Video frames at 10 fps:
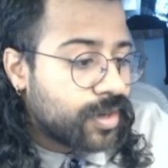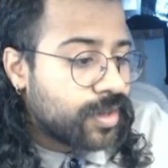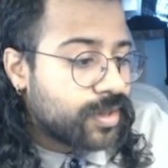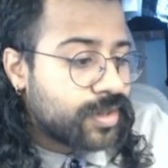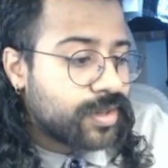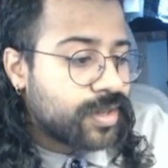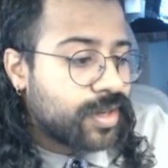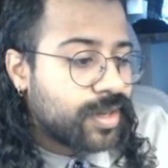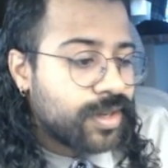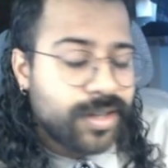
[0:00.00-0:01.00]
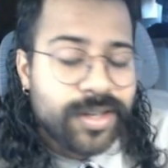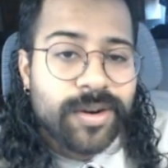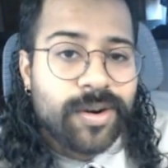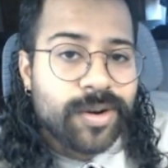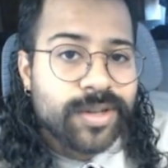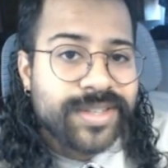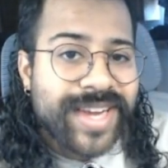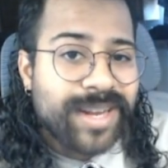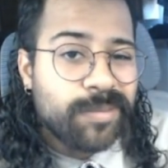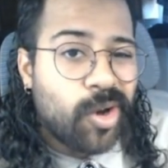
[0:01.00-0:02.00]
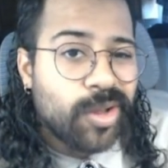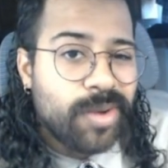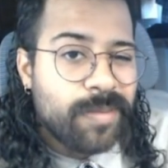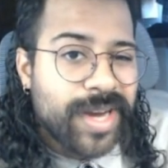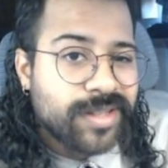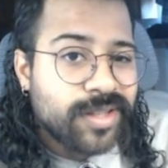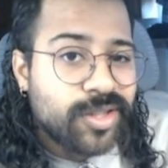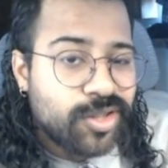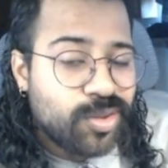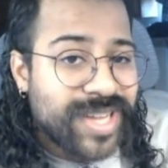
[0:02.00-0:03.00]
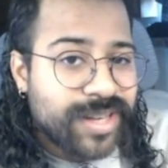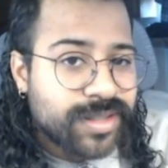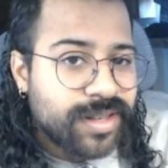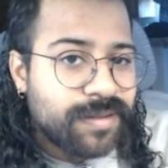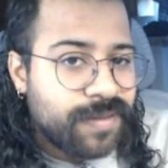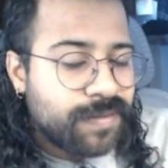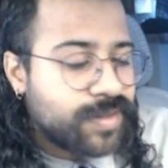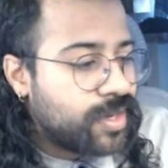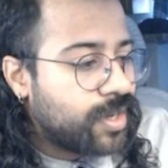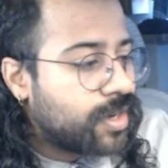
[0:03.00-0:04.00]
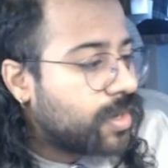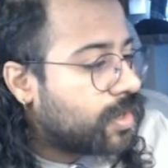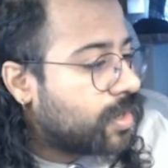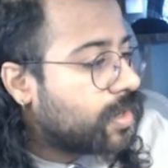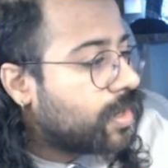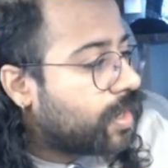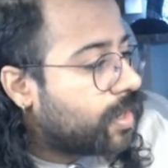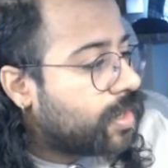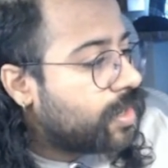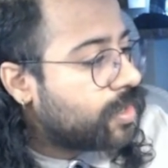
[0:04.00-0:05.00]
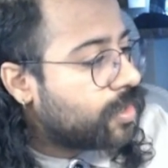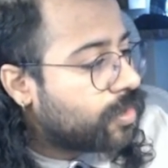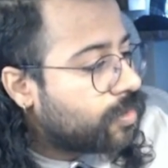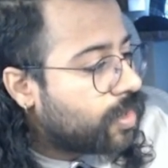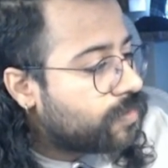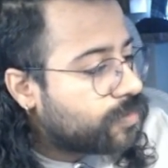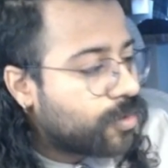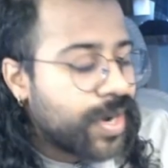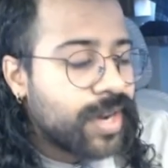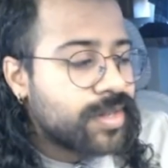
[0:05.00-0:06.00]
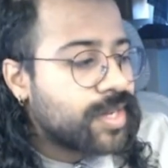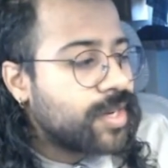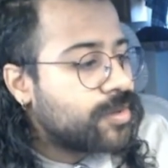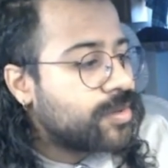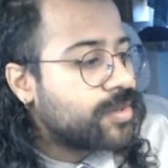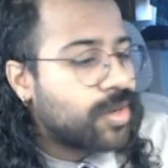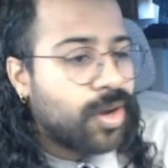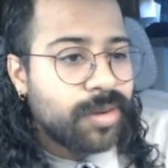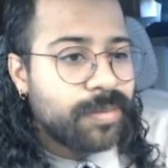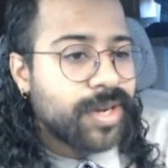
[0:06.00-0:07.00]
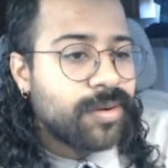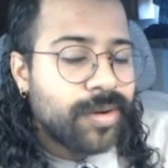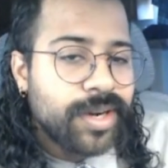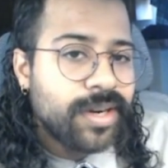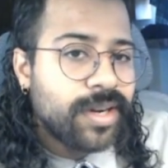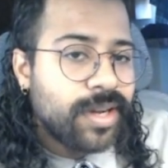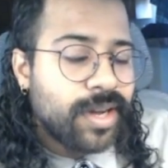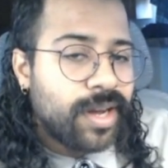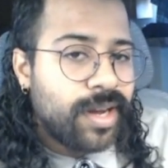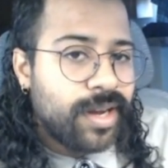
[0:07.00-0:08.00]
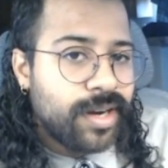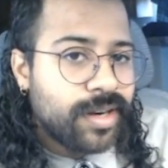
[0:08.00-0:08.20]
this is dating all the way back to 2015, and I've created cycles on Bitcoin, and